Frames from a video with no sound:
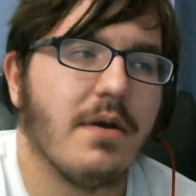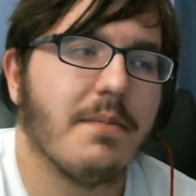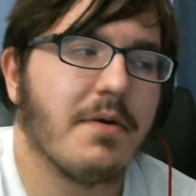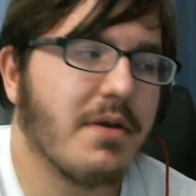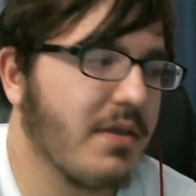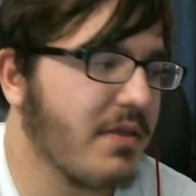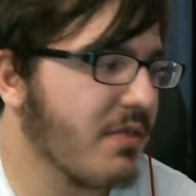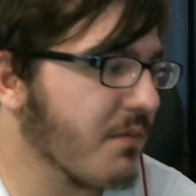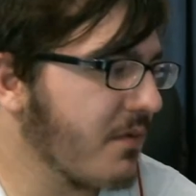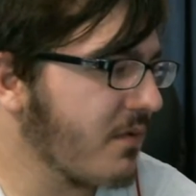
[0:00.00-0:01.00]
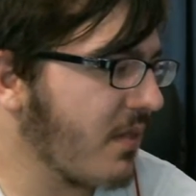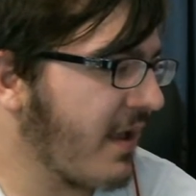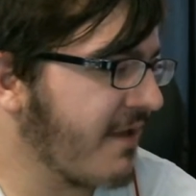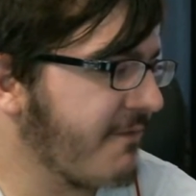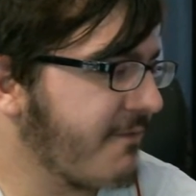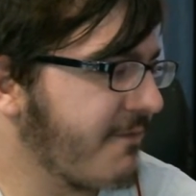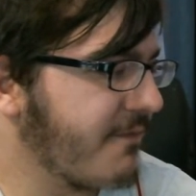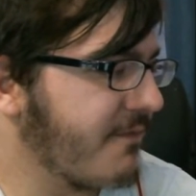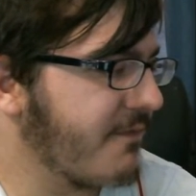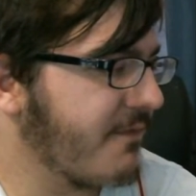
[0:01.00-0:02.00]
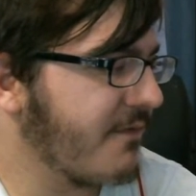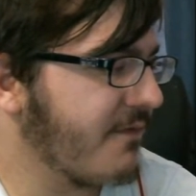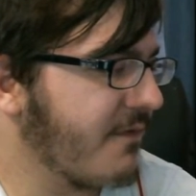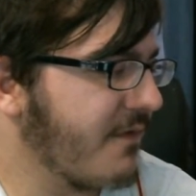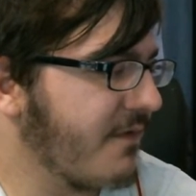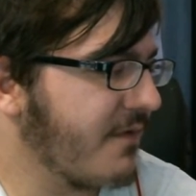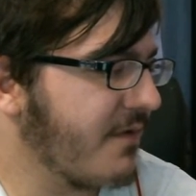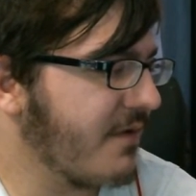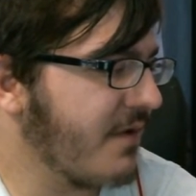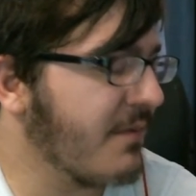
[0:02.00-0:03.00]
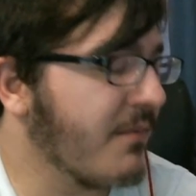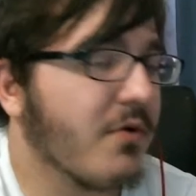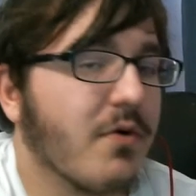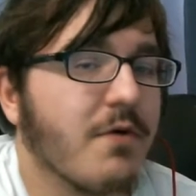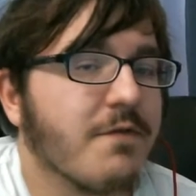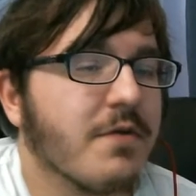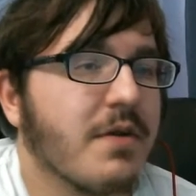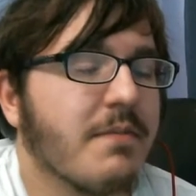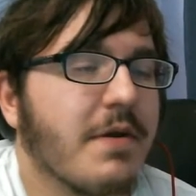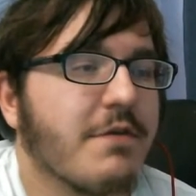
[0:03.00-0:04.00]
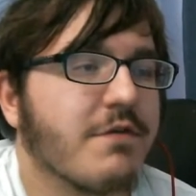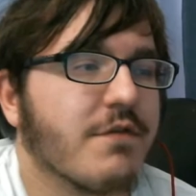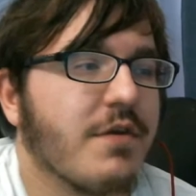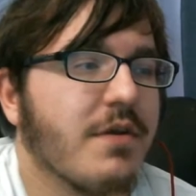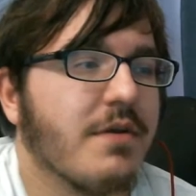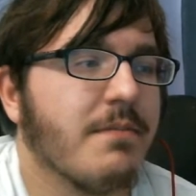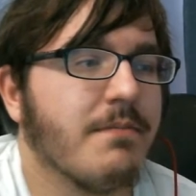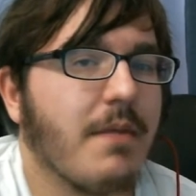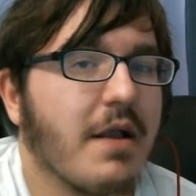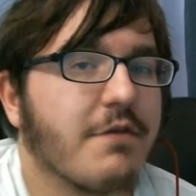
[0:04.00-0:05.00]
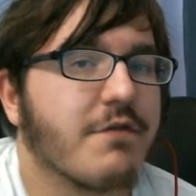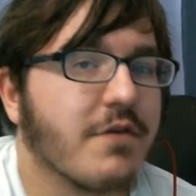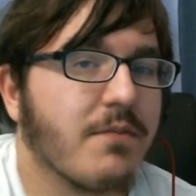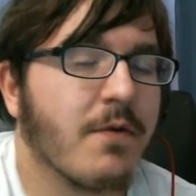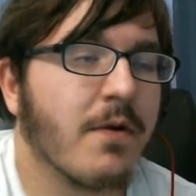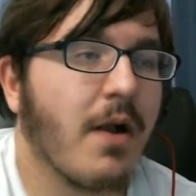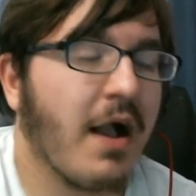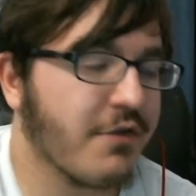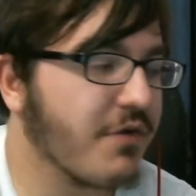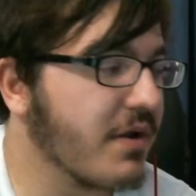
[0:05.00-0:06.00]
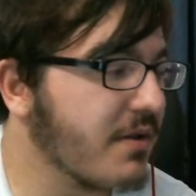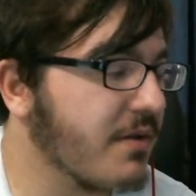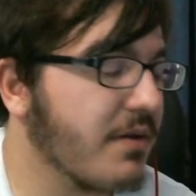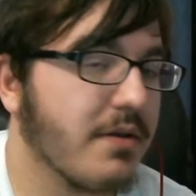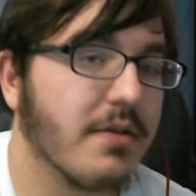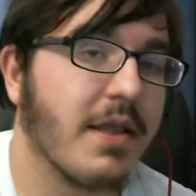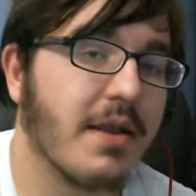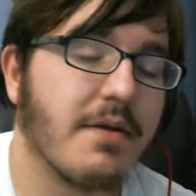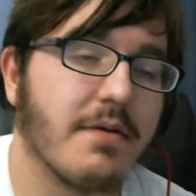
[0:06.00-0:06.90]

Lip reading: But in the real life, and moreover in my stream where I try to, like,